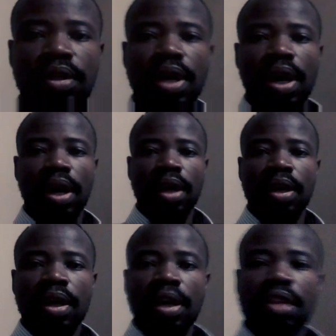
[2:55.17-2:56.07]
Yeah,
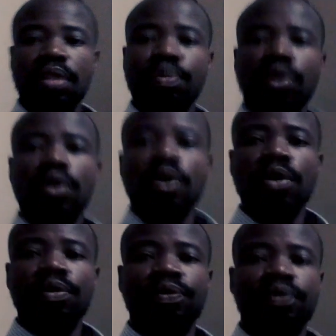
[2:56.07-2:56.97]
in the book
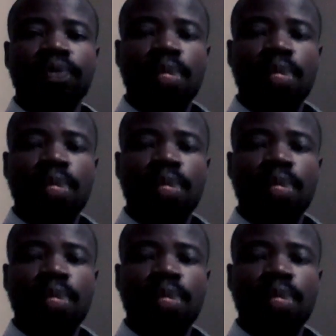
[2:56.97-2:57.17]
of